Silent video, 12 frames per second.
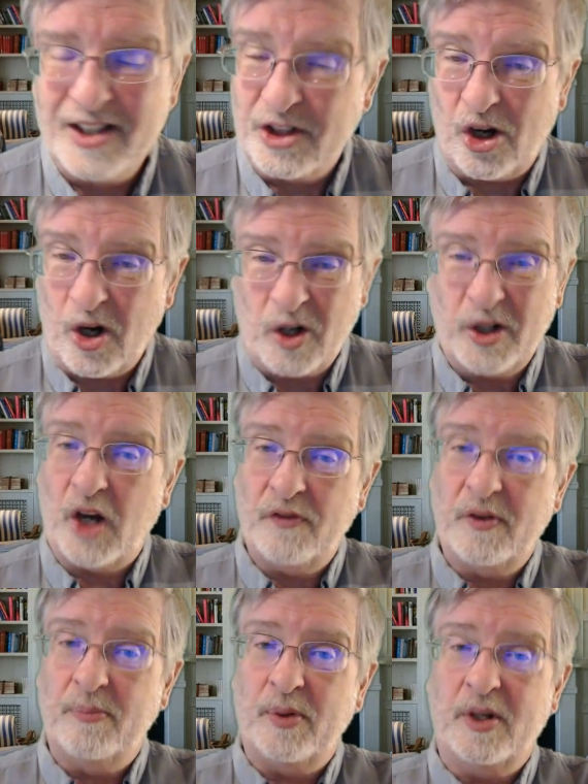The harlot
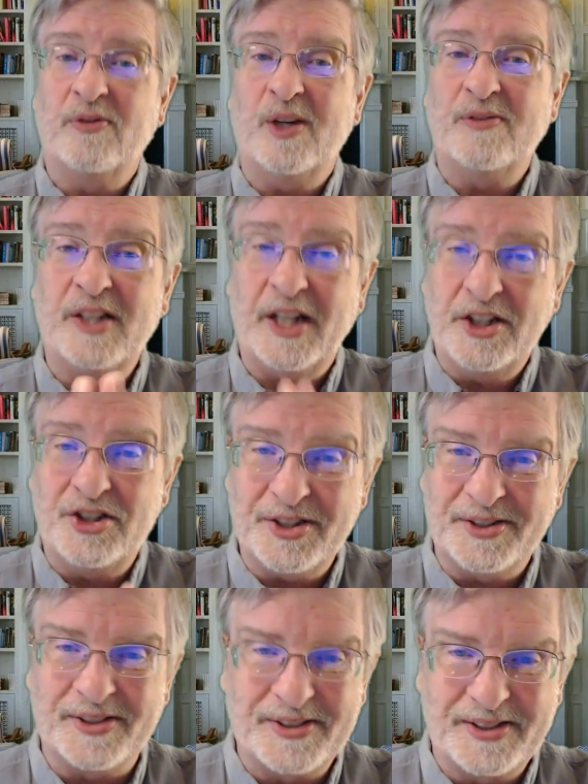of the book of
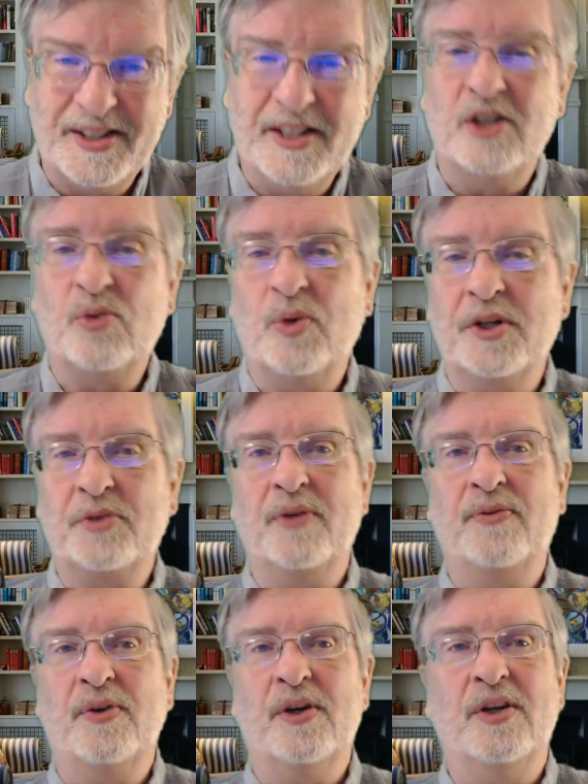Revelations is what it's
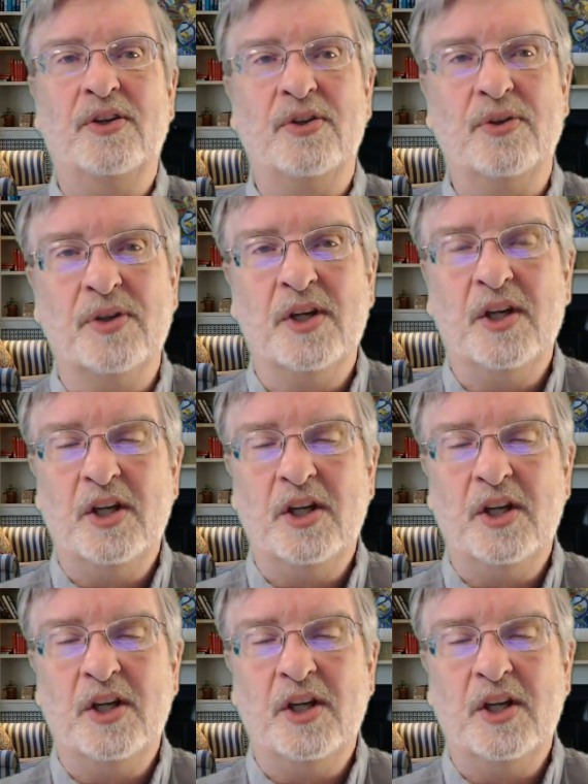referring to.